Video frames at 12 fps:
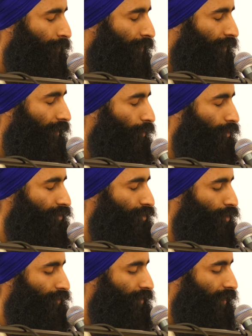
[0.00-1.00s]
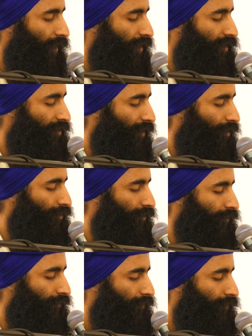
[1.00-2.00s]
He looks over the
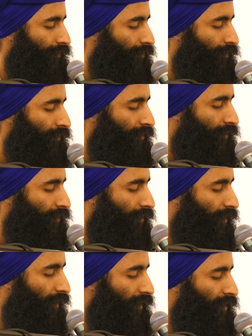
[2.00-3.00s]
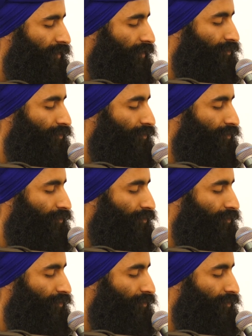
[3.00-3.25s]
80,000 and he does